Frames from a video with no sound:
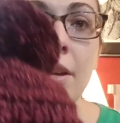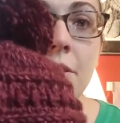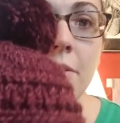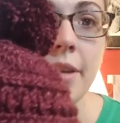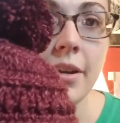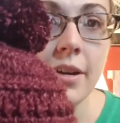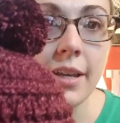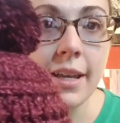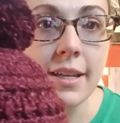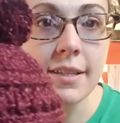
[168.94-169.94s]
so here it
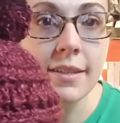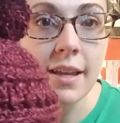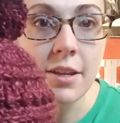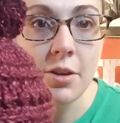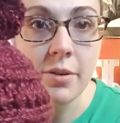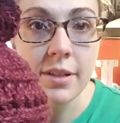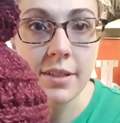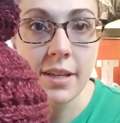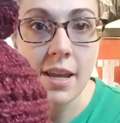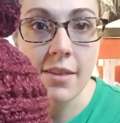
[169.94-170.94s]
is, and you can
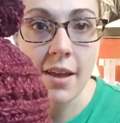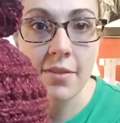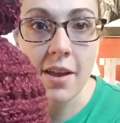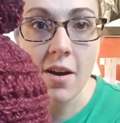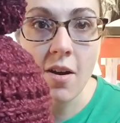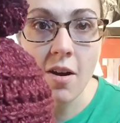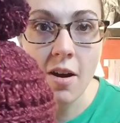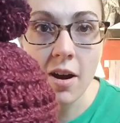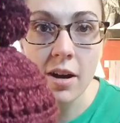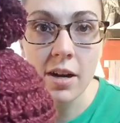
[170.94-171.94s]
see that there
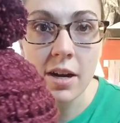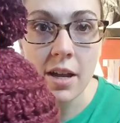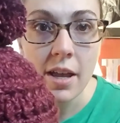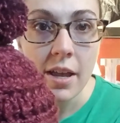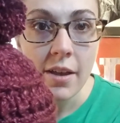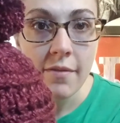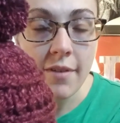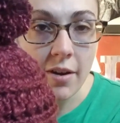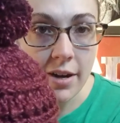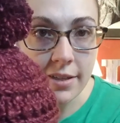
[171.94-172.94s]
are
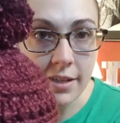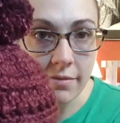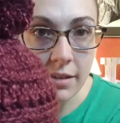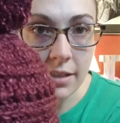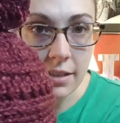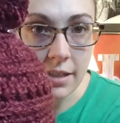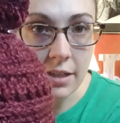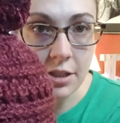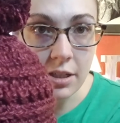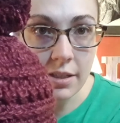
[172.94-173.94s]
various different
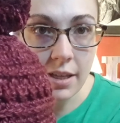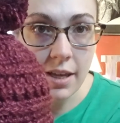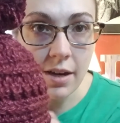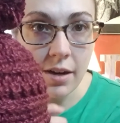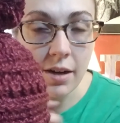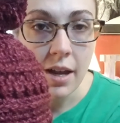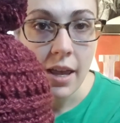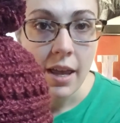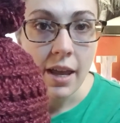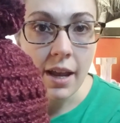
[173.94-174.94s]
stitches here.
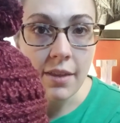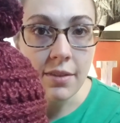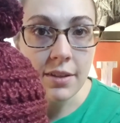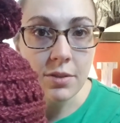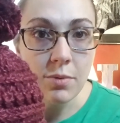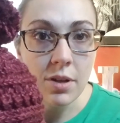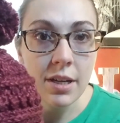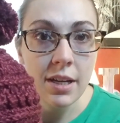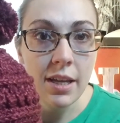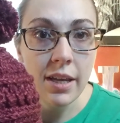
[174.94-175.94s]
And this
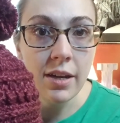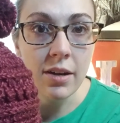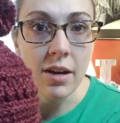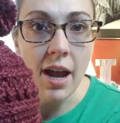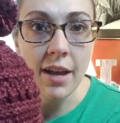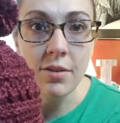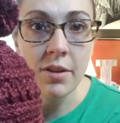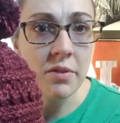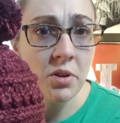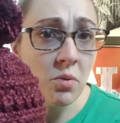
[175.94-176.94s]
one here, I don't
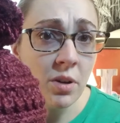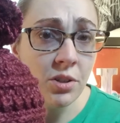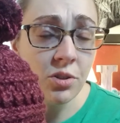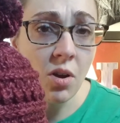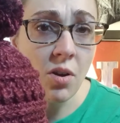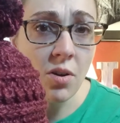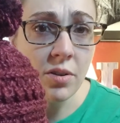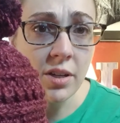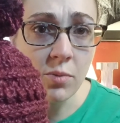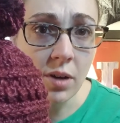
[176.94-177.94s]
even know what it's called.
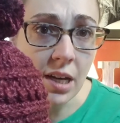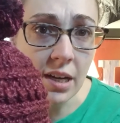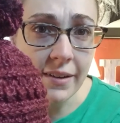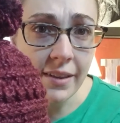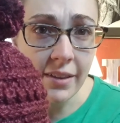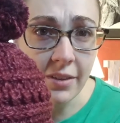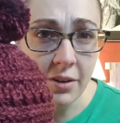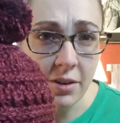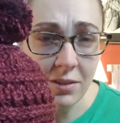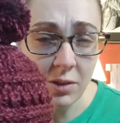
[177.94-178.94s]
It's working into the
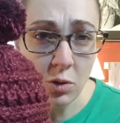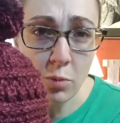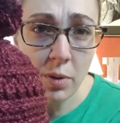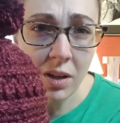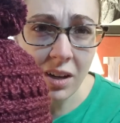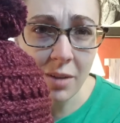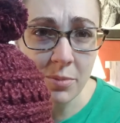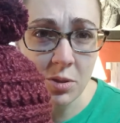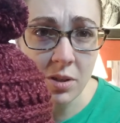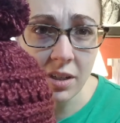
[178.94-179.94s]
third loop,
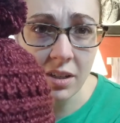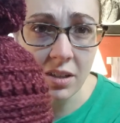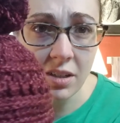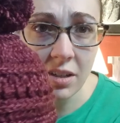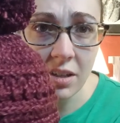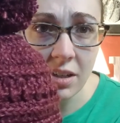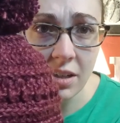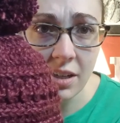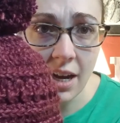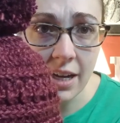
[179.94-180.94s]
so it
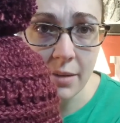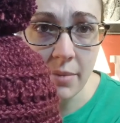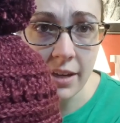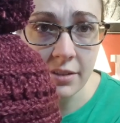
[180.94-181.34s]
kind of makes